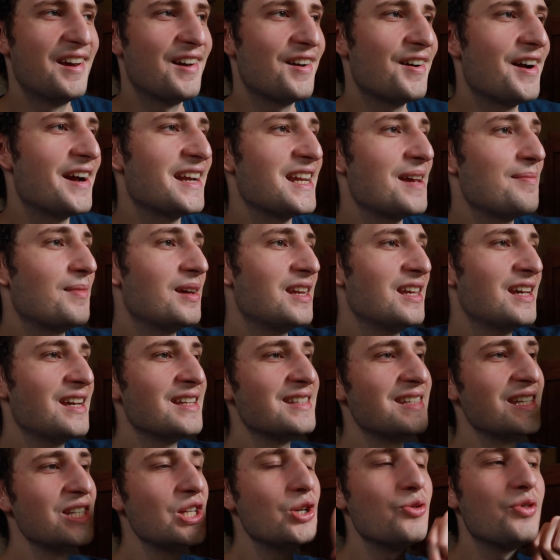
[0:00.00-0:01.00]
Alright, I'm gonna
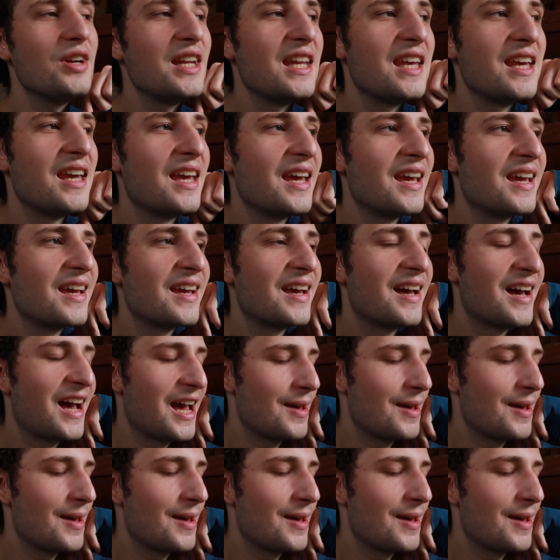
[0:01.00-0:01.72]
continue reading.